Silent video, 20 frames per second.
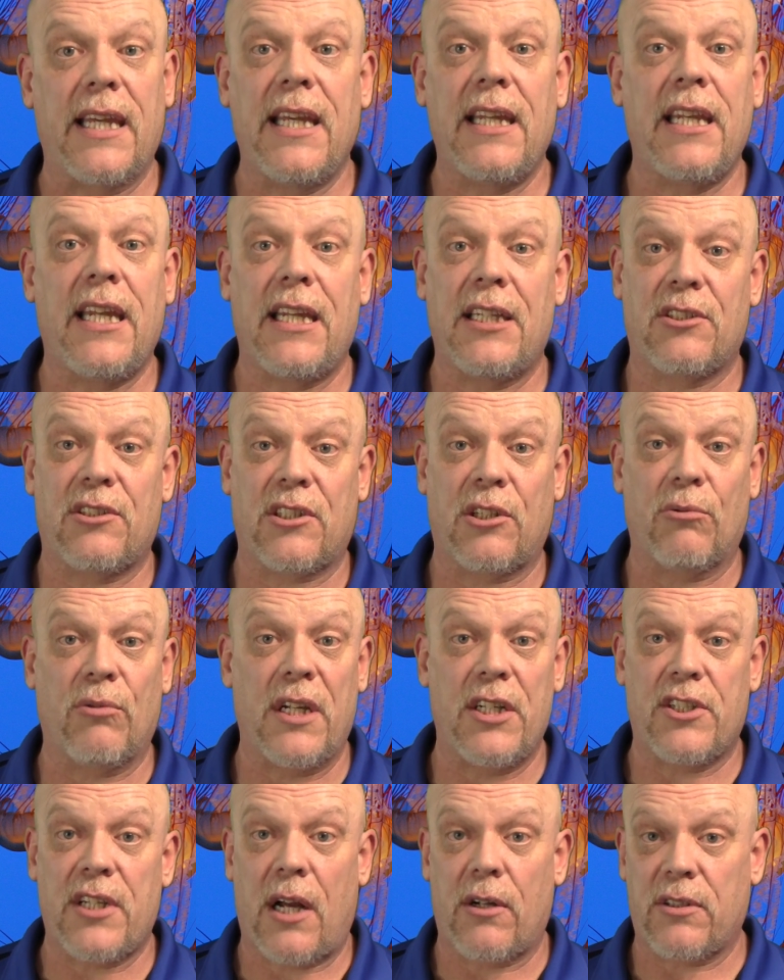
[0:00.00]
He needs to
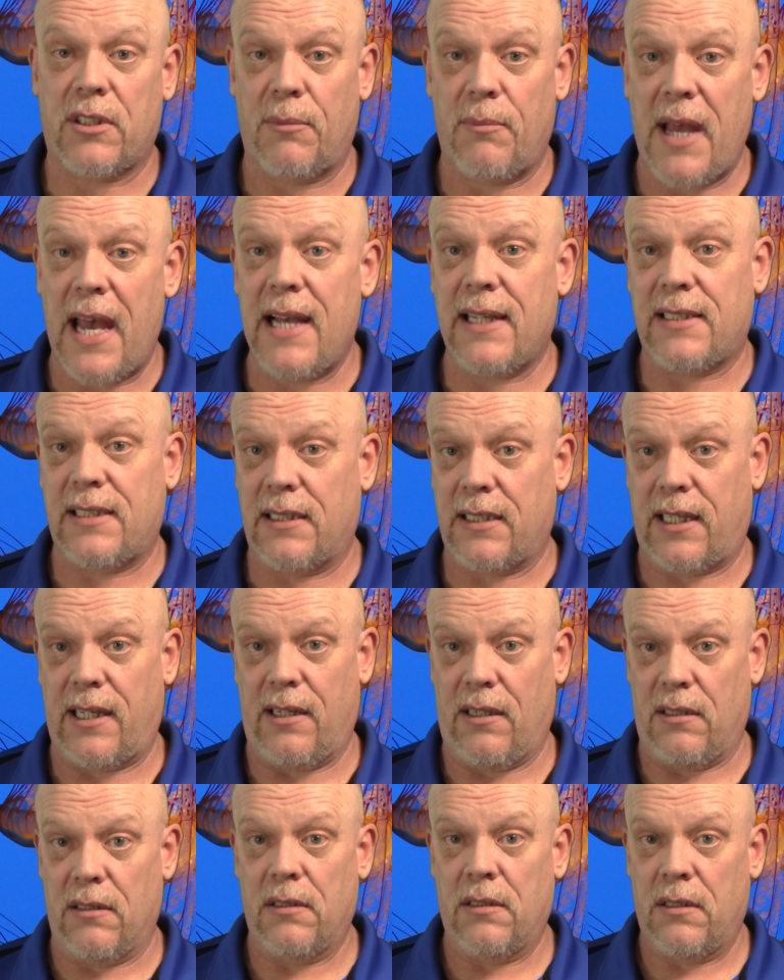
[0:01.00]
reach out to
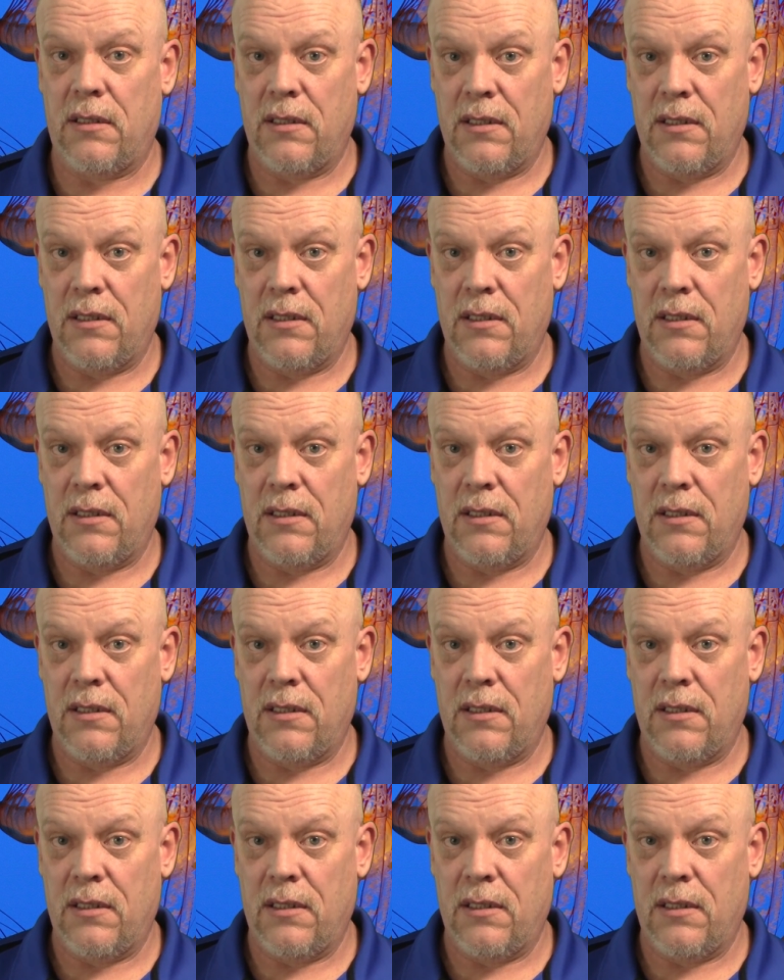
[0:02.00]
Massengill,